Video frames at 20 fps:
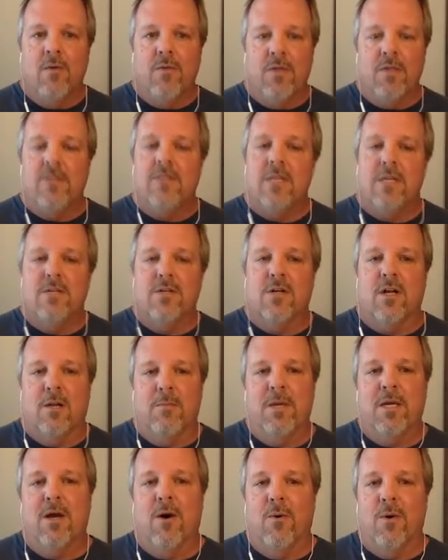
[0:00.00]
These things are going
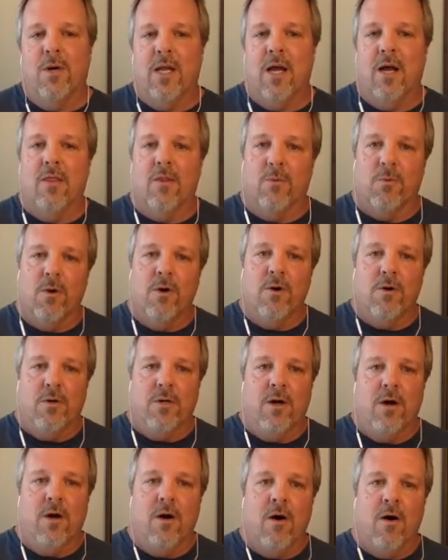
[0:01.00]
to be going down the
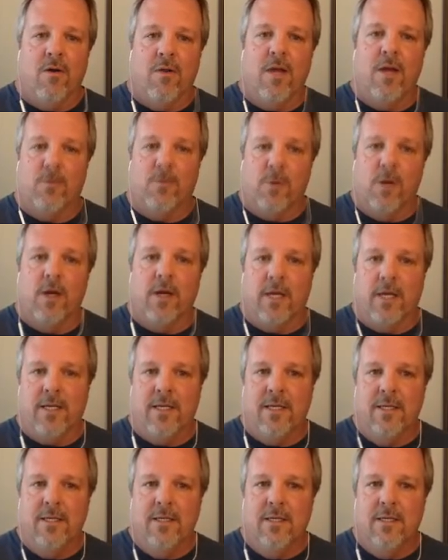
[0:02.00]
road. Are they rugged?